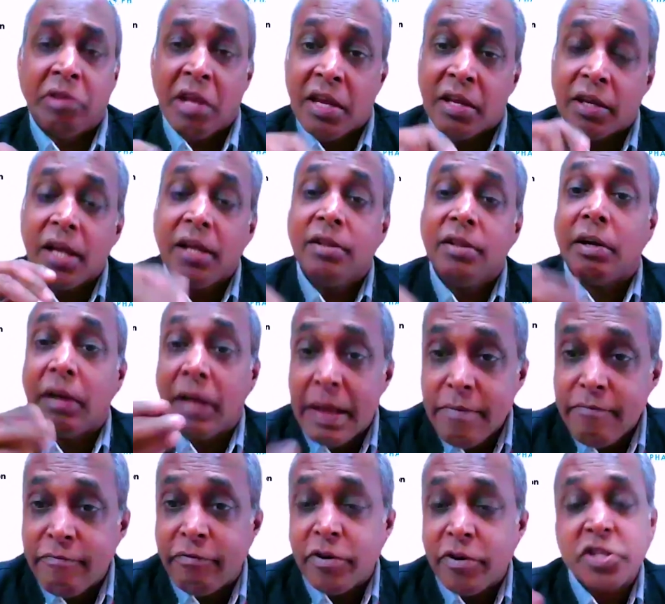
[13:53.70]
thinking the
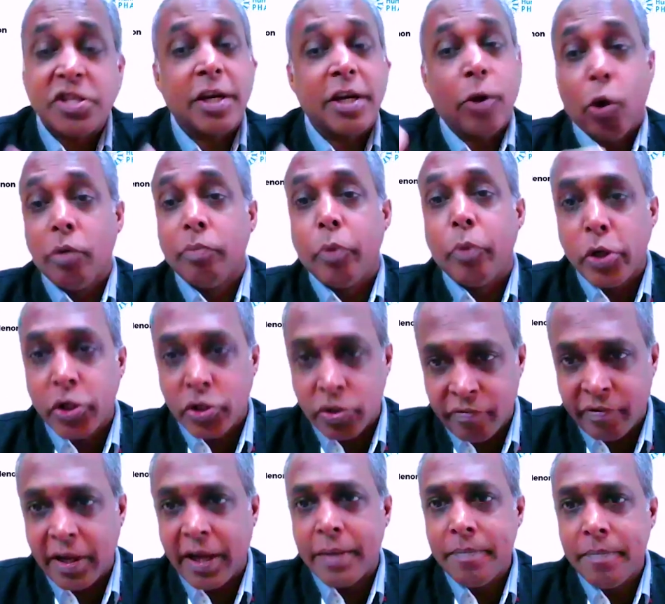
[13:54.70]
team first at all points
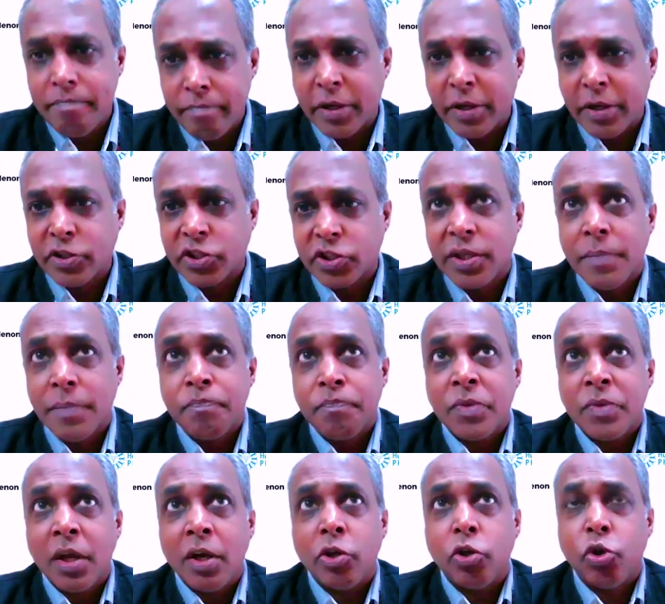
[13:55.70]
of time, because
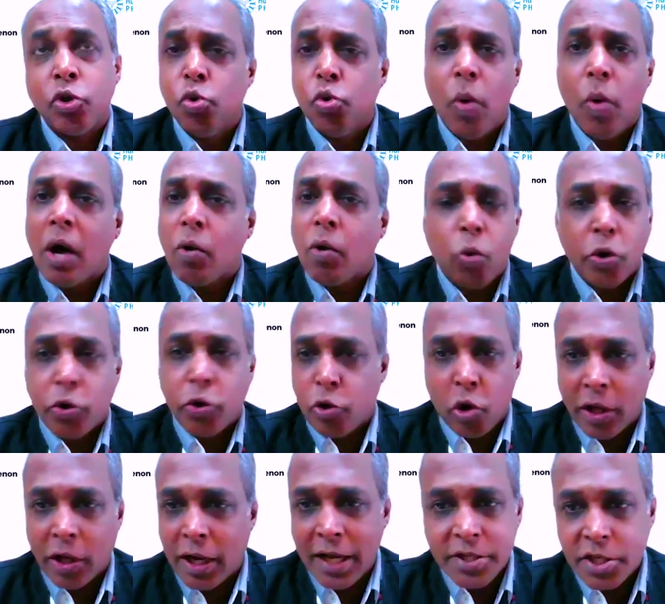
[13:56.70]
you are what
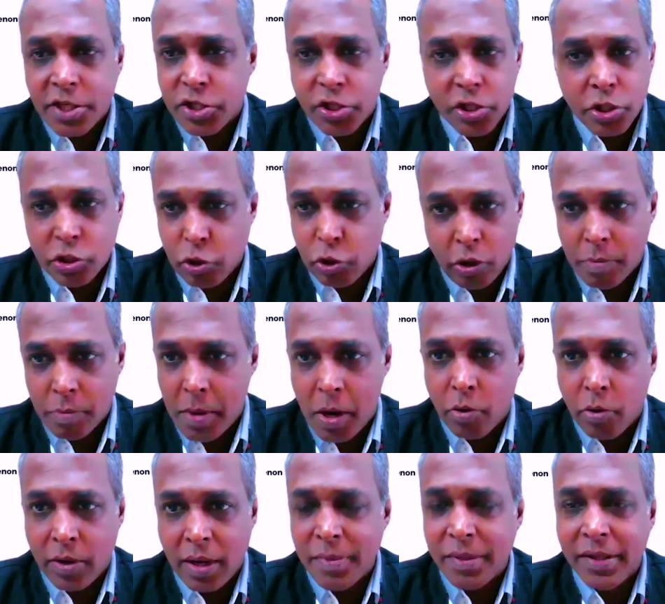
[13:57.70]
your organization is all
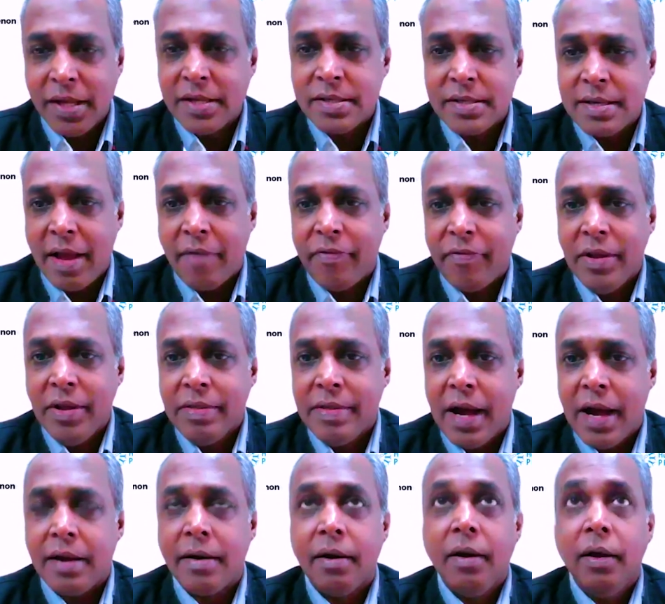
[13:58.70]
about. I mean, there is nothing
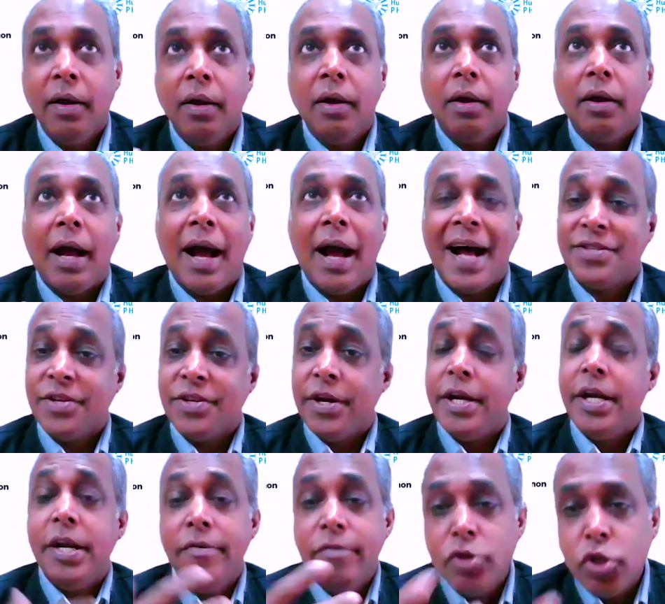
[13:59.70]
that as an
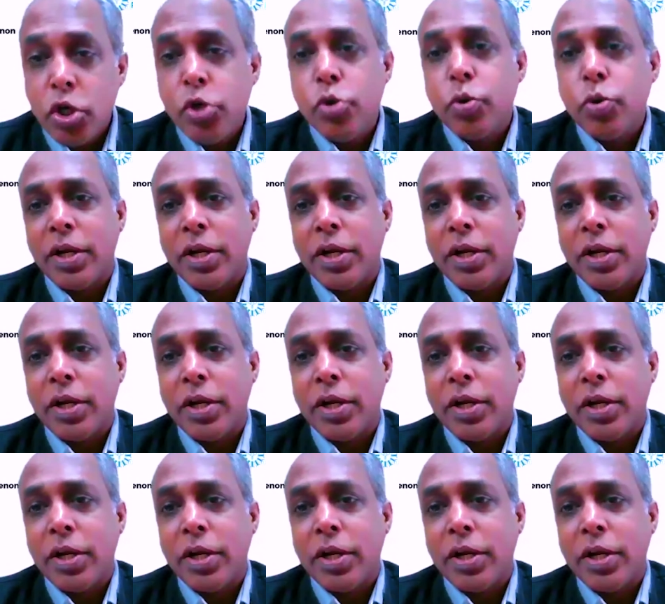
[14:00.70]
individual